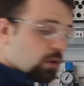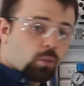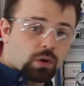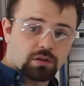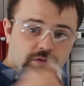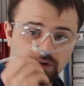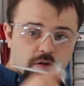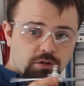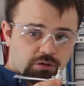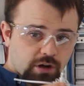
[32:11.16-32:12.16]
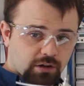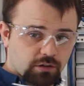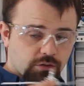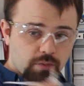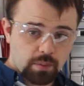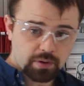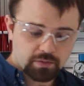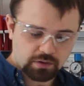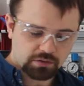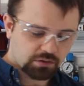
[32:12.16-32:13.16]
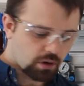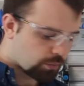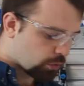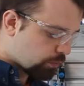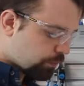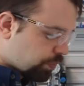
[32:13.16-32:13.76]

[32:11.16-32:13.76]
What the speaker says: one of the flow restrictors from the previous example.